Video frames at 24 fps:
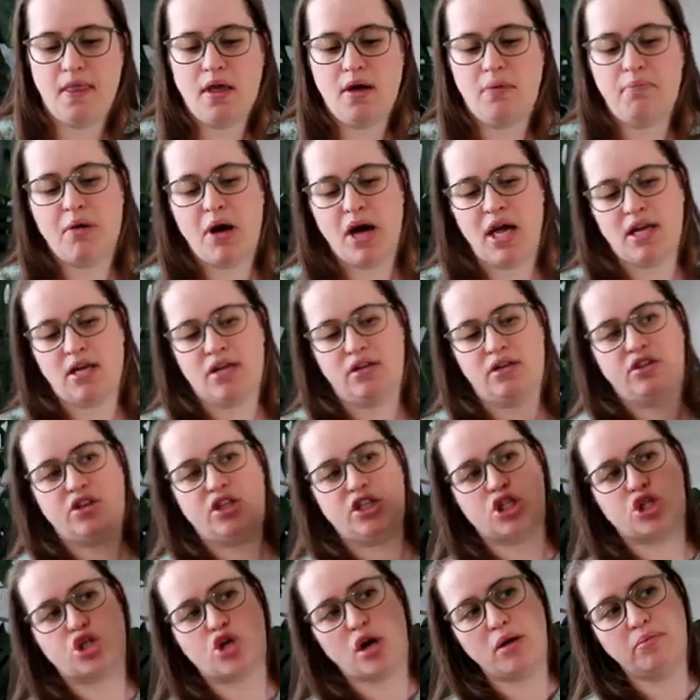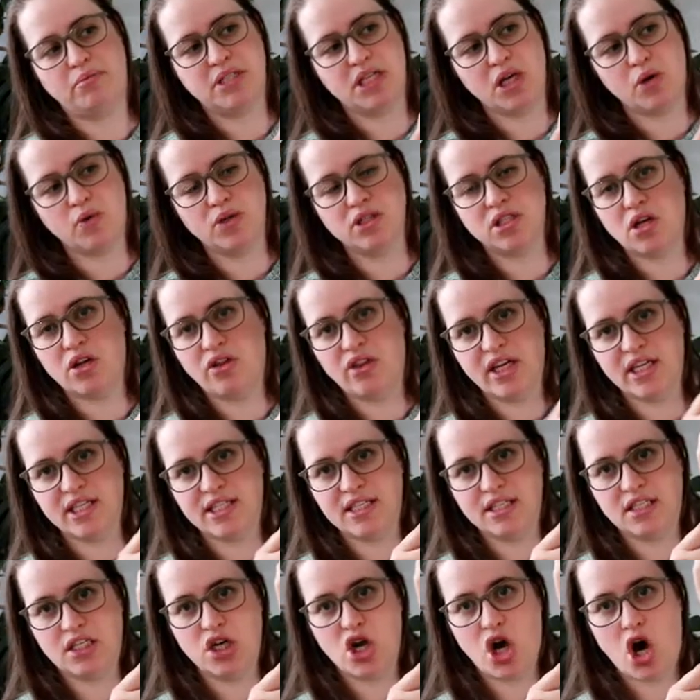But the stripe sequence on this
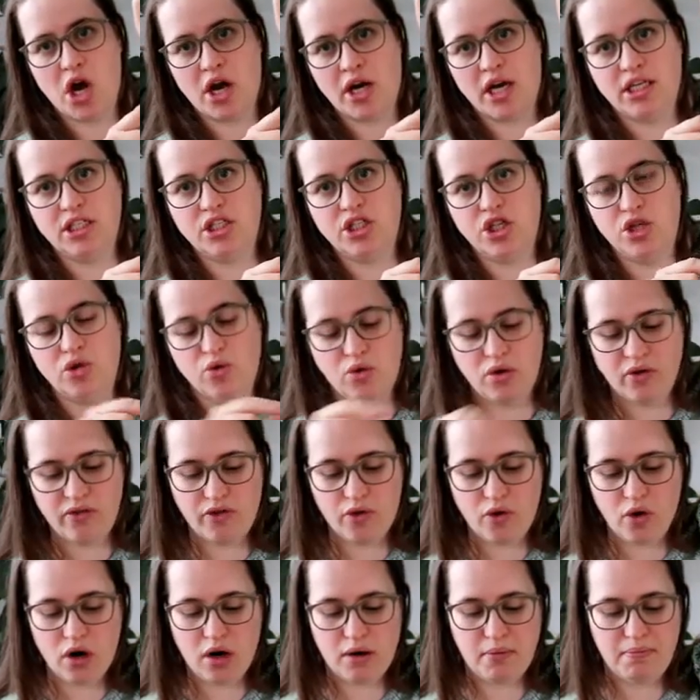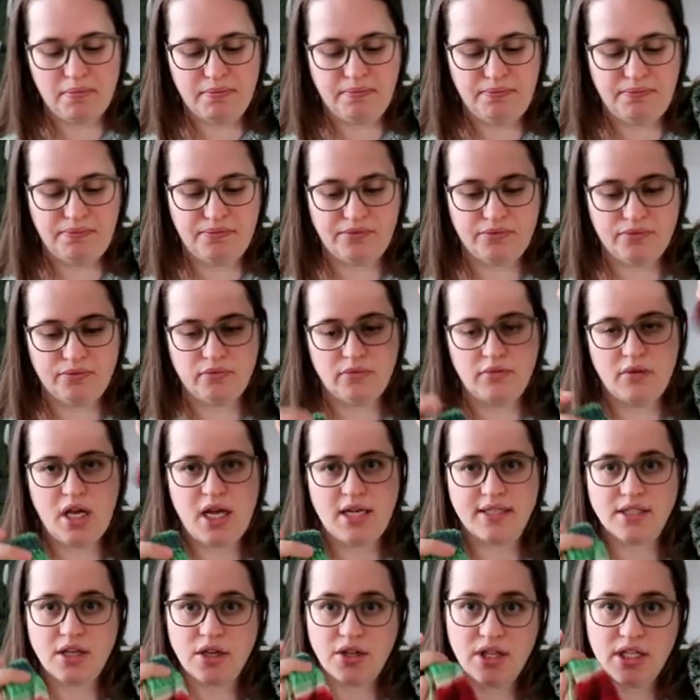is not as uniform
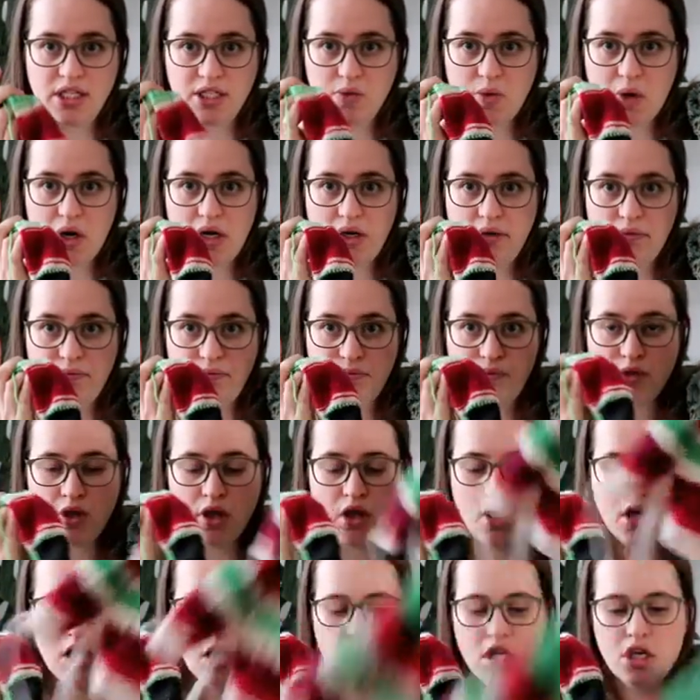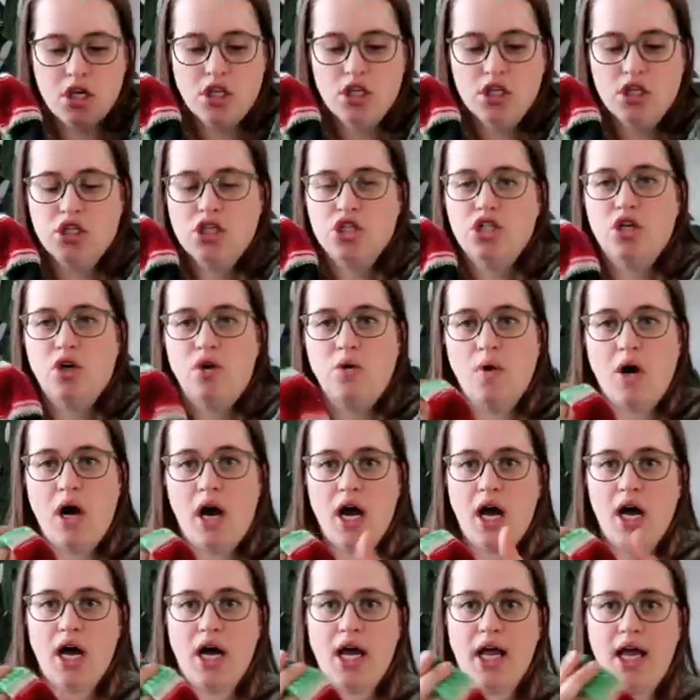as on this one, so
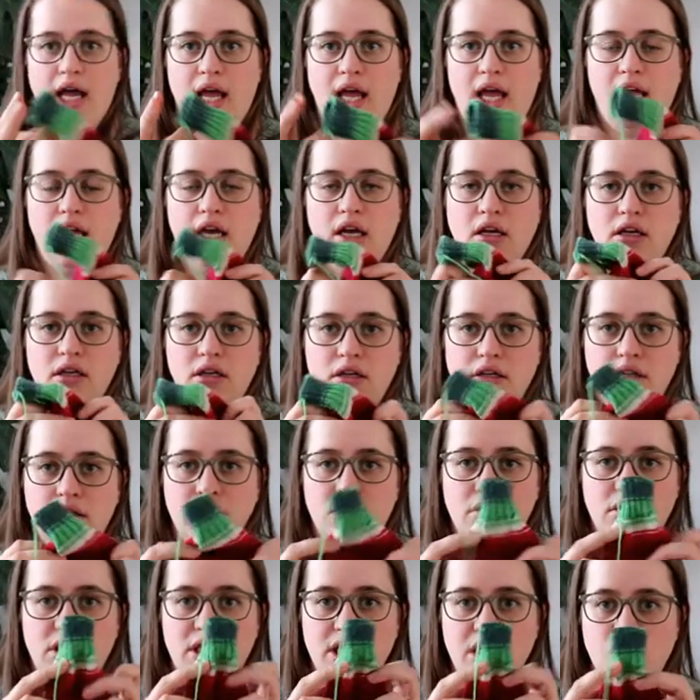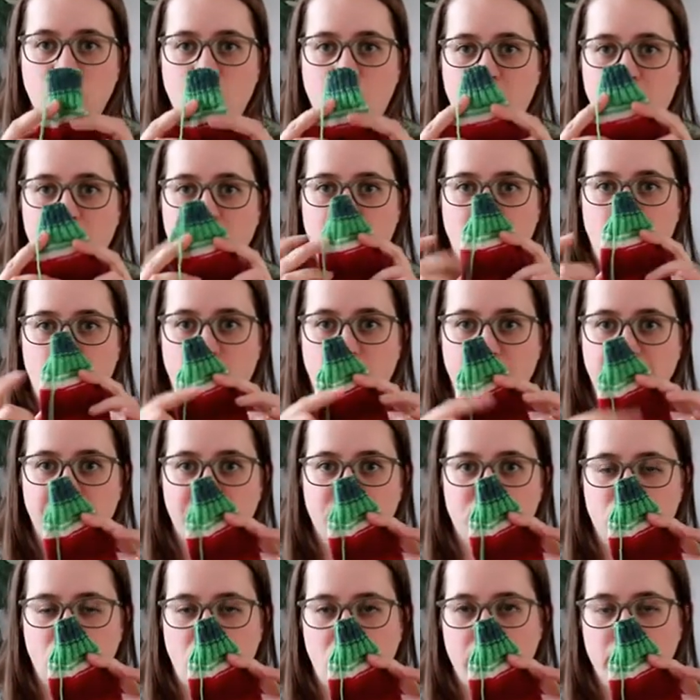I didn't want to interrupt the
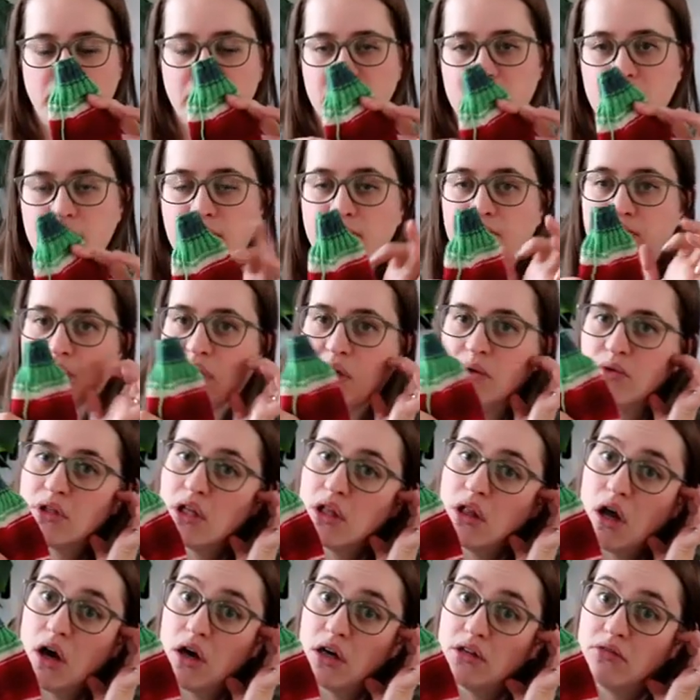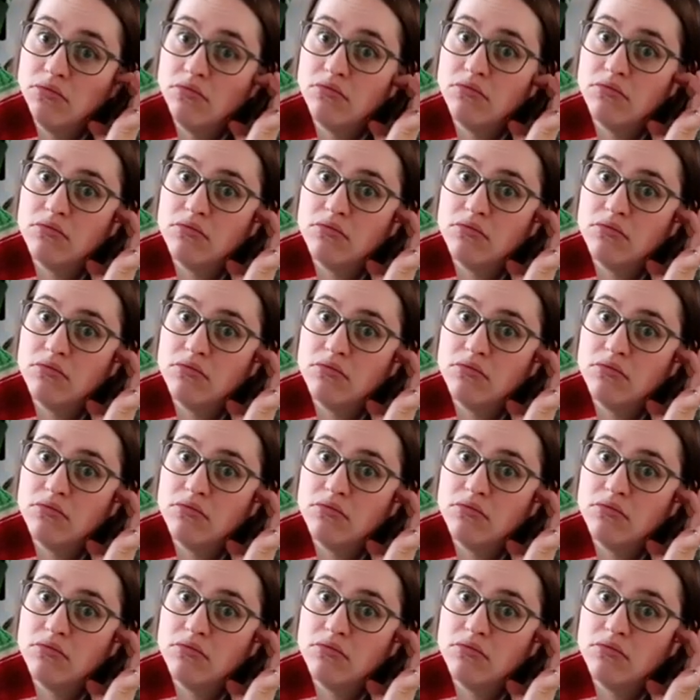stripes. That was a long